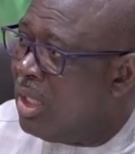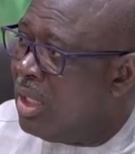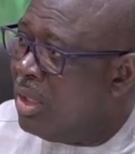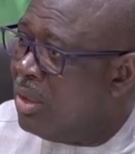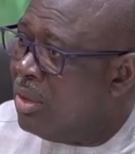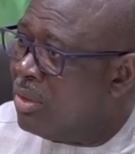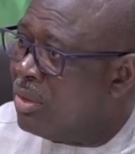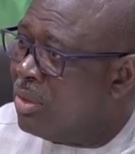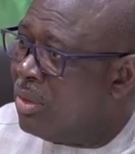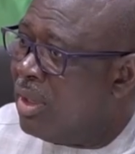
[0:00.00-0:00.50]
you
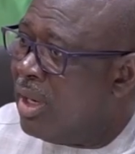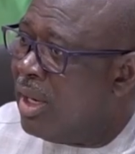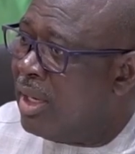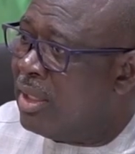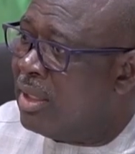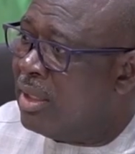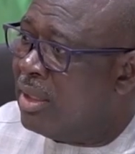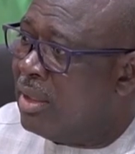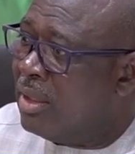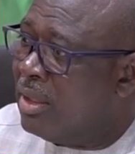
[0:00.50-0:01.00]
know, so
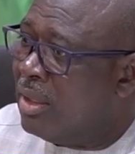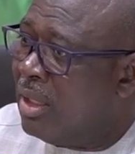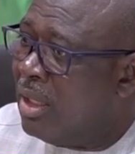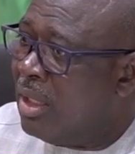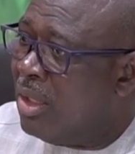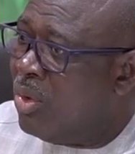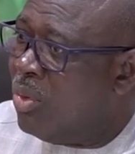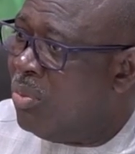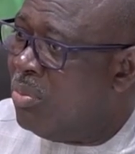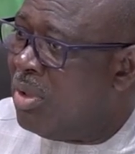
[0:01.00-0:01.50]
that
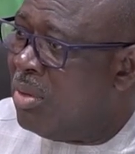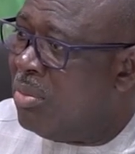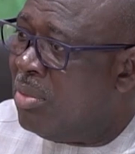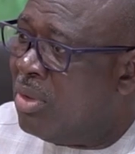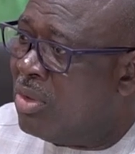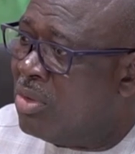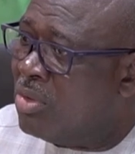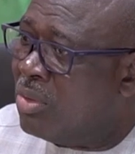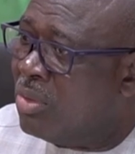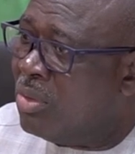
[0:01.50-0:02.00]
you'll be
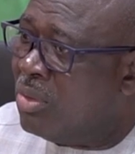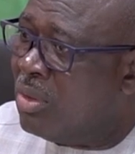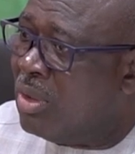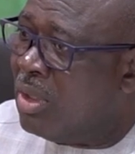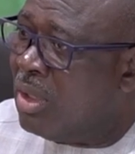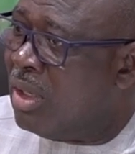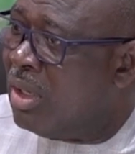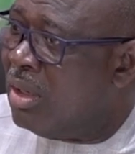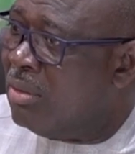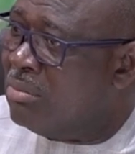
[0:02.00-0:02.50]
able
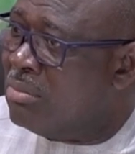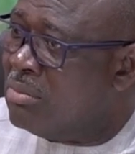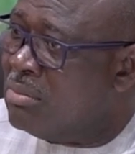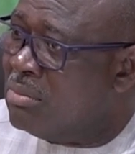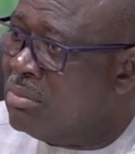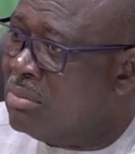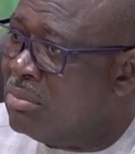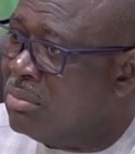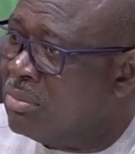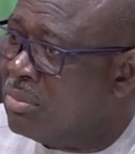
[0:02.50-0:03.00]
to um,
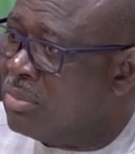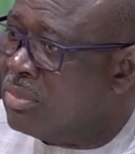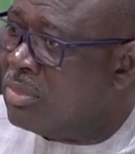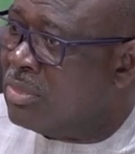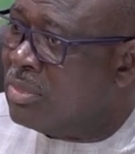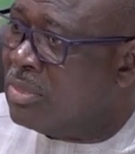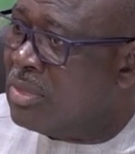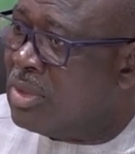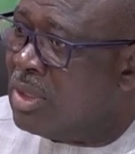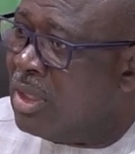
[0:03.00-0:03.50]

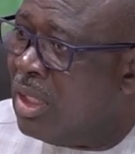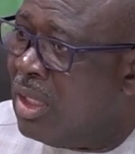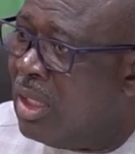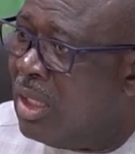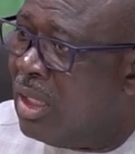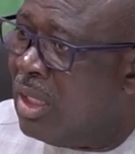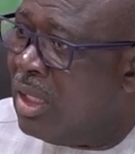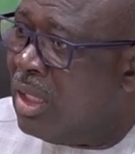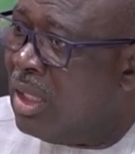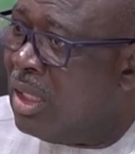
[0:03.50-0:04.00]

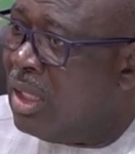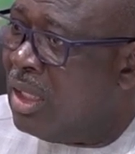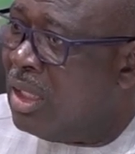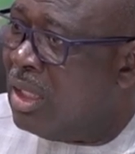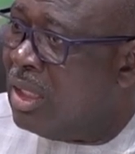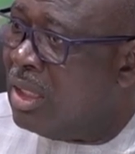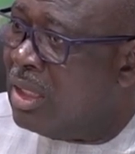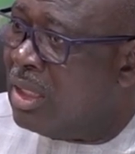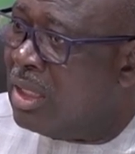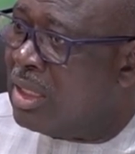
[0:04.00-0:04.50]

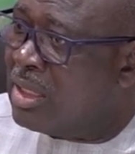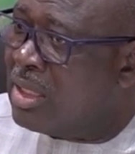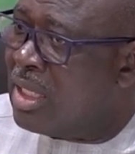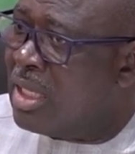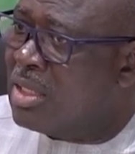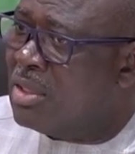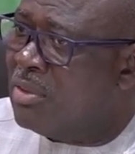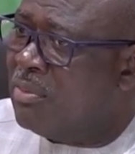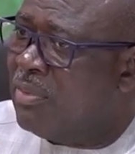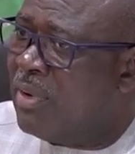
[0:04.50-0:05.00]
uh,
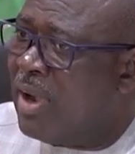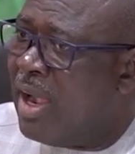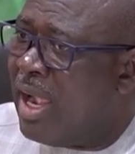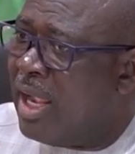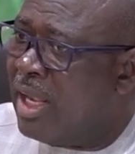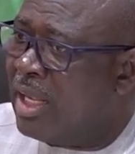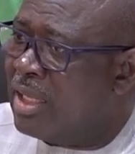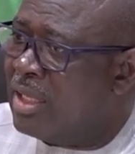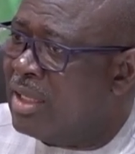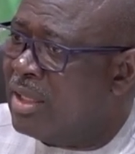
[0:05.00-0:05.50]

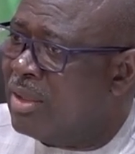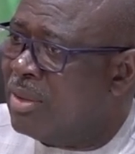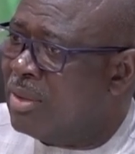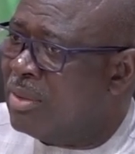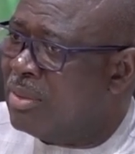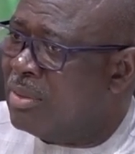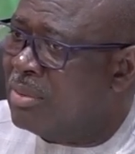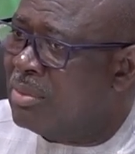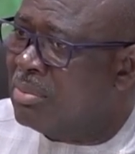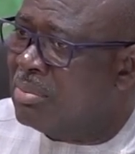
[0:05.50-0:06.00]
intensify, you
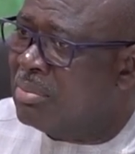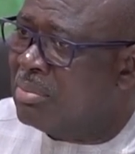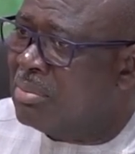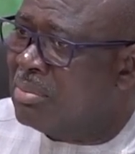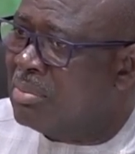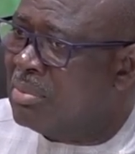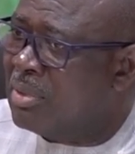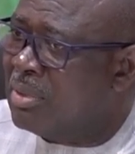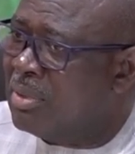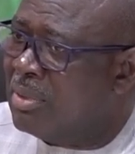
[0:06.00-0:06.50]
know,
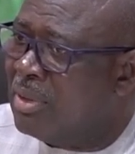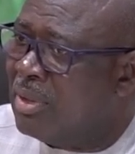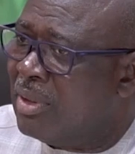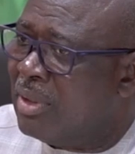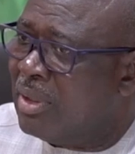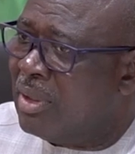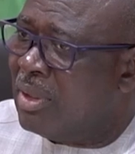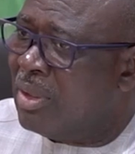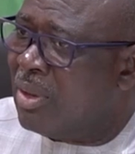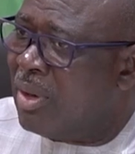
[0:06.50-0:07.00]

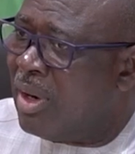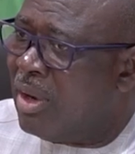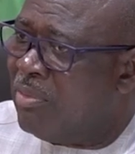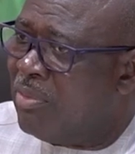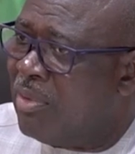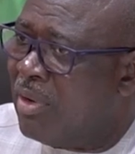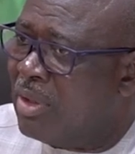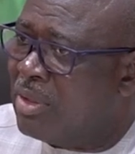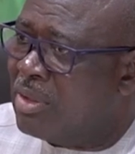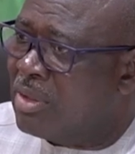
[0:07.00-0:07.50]
your
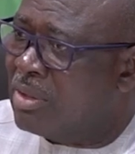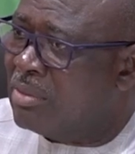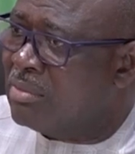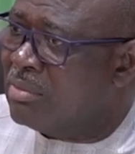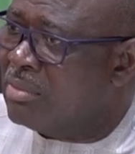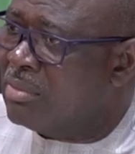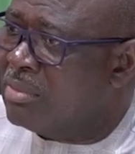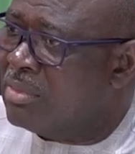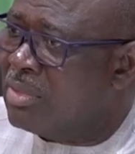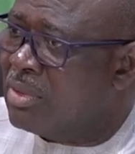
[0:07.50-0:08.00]
efforts
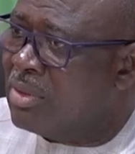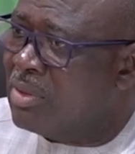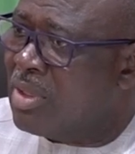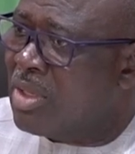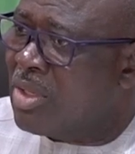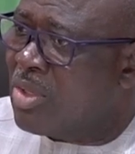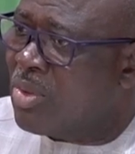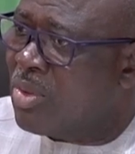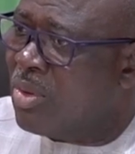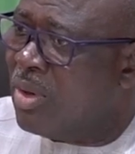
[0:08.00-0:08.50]
to
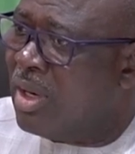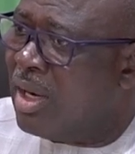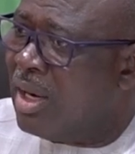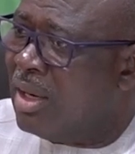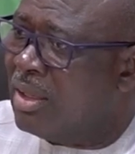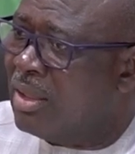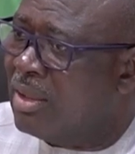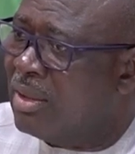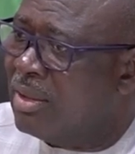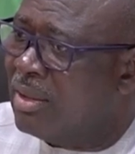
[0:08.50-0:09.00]
ensure
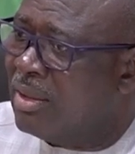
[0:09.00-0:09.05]
that